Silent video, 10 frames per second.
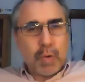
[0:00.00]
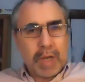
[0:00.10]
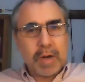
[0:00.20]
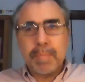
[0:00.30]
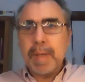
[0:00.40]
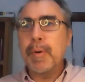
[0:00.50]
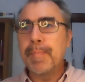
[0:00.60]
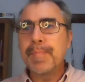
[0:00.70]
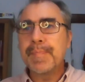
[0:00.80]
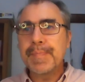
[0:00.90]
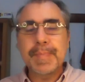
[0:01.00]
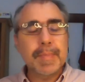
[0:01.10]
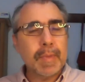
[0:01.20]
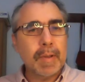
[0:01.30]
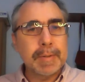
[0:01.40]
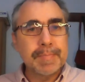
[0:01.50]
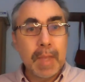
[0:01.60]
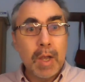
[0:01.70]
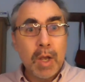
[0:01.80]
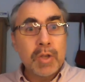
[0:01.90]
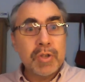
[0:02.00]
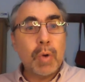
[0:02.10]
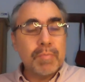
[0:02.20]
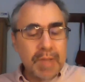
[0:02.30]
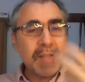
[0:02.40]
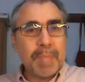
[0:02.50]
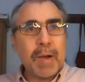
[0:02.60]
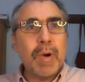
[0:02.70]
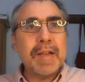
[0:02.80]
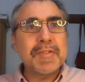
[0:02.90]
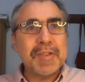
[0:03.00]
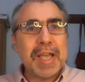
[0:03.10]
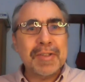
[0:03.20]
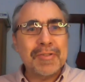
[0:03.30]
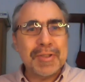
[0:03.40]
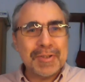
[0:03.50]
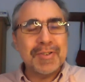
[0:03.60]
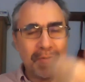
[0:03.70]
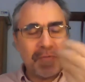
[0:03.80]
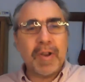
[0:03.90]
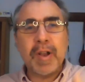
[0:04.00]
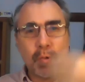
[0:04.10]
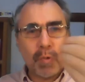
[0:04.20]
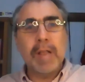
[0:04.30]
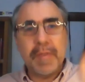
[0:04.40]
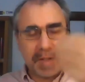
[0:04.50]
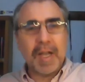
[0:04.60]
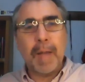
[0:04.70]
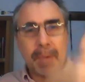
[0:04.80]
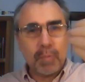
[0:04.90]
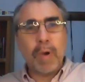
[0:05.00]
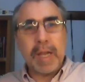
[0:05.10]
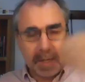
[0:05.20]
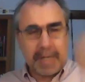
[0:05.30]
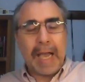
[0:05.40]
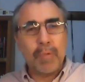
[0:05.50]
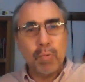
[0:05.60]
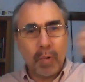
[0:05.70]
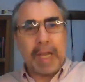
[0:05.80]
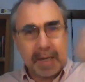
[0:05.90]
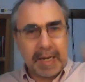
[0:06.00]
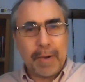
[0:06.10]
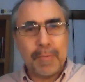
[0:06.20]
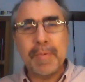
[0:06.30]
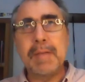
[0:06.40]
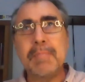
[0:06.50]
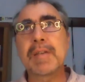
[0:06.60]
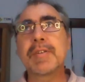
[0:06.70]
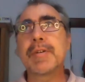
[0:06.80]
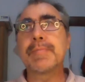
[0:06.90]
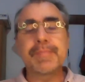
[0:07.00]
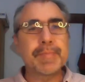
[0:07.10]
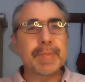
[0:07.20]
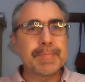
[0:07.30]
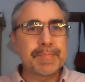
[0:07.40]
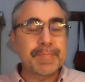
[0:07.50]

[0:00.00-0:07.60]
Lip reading: greater people. Right? So that's by way of saying that this is a very relevant topic right now in Mexico, right?